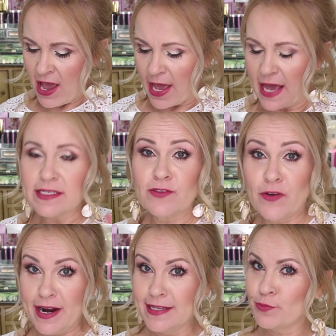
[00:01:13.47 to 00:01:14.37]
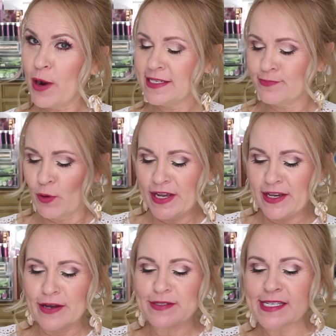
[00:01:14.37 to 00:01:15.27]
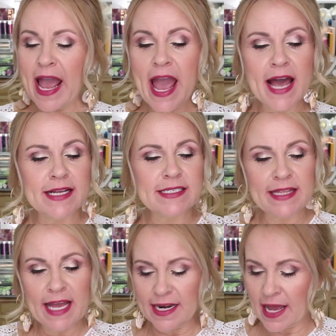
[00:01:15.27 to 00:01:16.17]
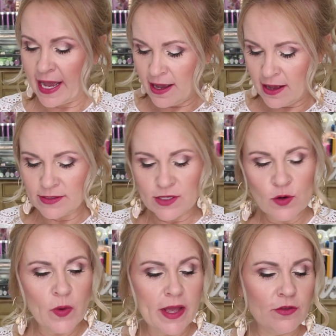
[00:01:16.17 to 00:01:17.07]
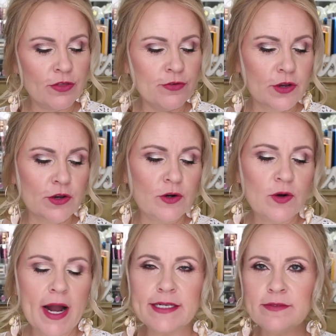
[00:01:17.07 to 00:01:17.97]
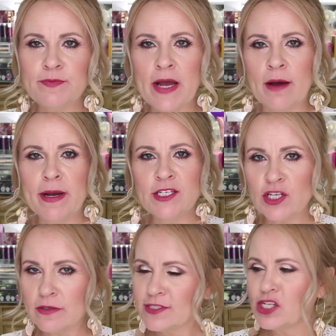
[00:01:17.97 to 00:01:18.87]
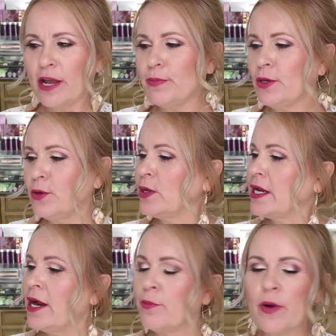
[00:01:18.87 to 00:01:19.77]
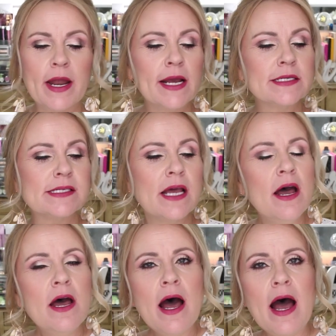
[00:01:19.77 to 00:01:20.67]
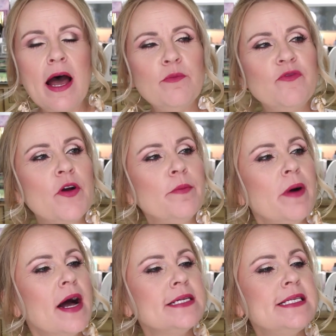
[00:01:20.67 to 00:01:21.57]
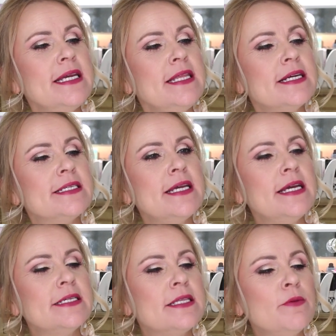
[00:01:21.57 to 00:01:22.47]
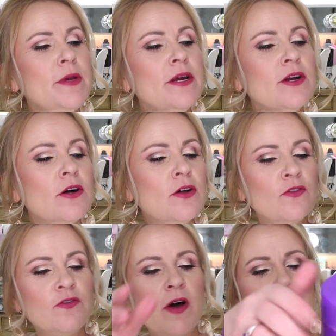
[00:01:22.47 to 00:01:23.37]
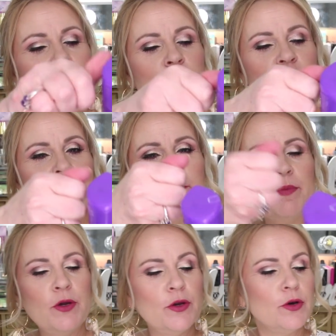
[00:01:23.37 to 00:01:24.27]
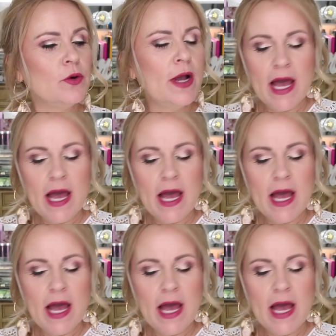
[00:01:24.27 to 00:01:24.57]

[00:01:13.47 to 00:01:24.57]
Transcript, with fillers: as far as price point goes. And then I also went through I, a bunch of shampoo and hair products um, from Aussie. This is the Miracle Volume Shampoo.